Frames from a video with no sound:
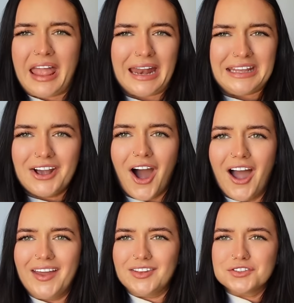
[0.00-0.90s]
any
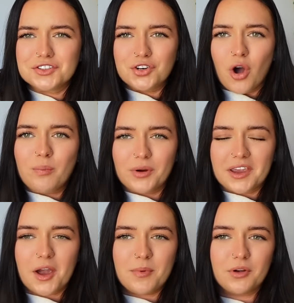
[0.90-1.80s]
guy that's not
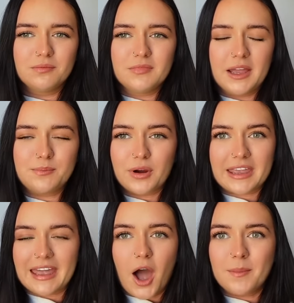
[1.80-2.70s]
bringing up, like
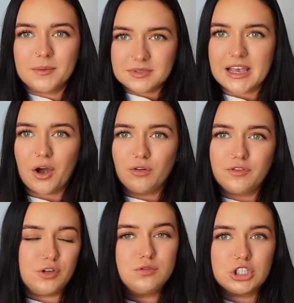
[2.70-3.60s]
bringing it up himself,
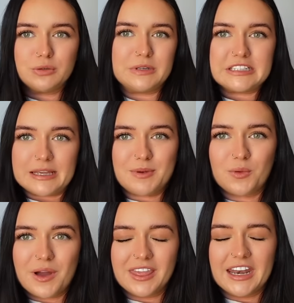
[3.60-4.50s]
you shouldn't be sleeping
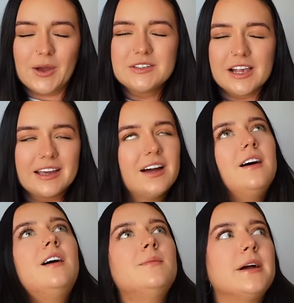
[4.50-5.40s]
with. And I was like,
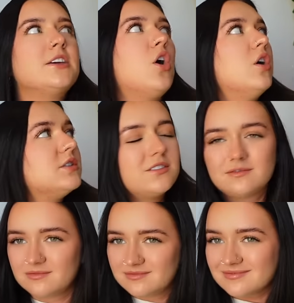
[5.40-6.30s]
oh my God.
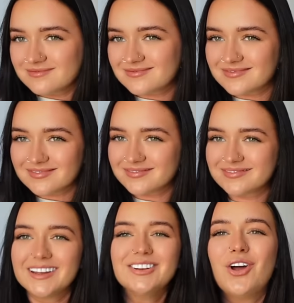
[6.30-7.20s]

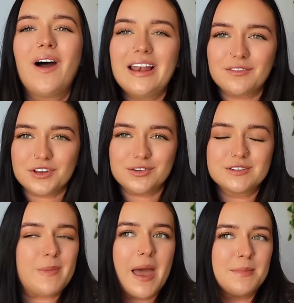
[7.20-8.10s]
Not I love you, because
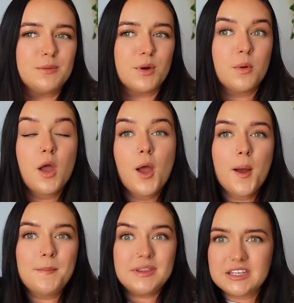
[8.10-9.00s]
bare minimum.
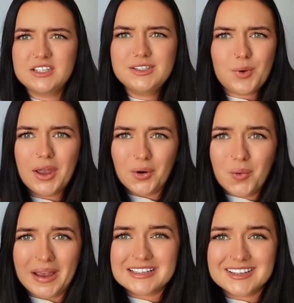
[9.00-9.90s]
But this is what I
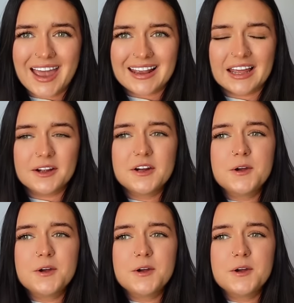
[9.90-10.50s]
always say. Like,